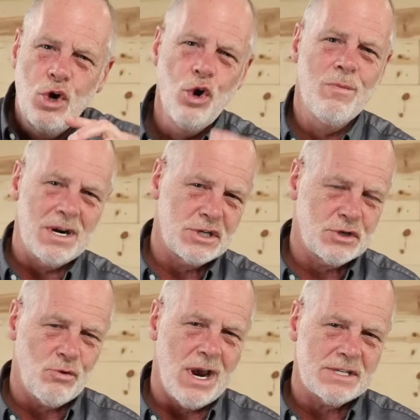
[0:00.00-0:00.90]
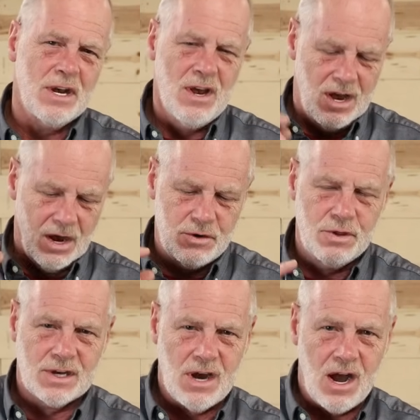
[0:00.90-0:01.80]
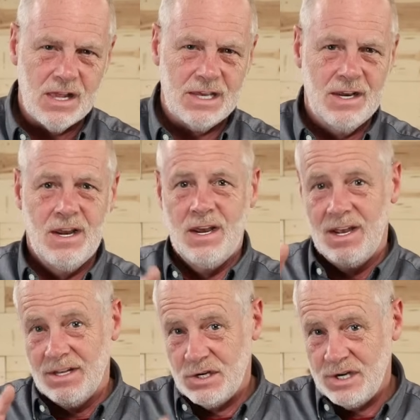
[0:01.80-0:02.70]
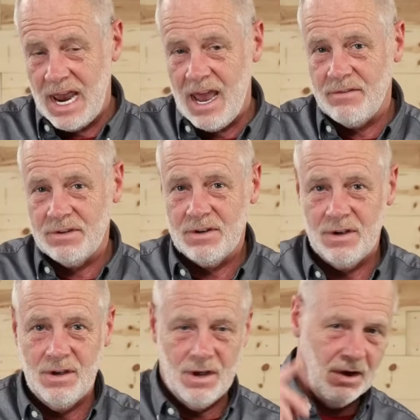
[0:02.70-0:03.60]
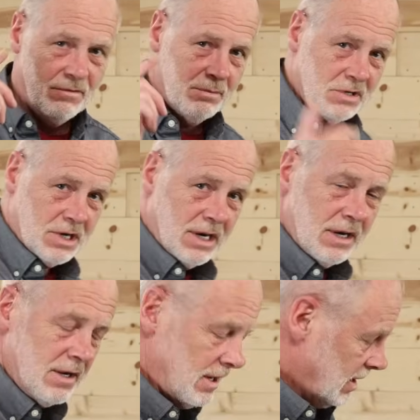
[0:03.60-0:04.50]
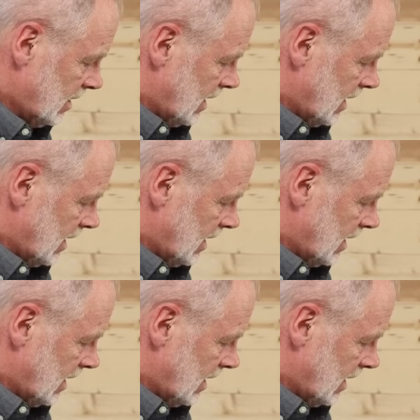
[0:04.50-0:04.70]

too much stress onto the collet and the shaft of the machine,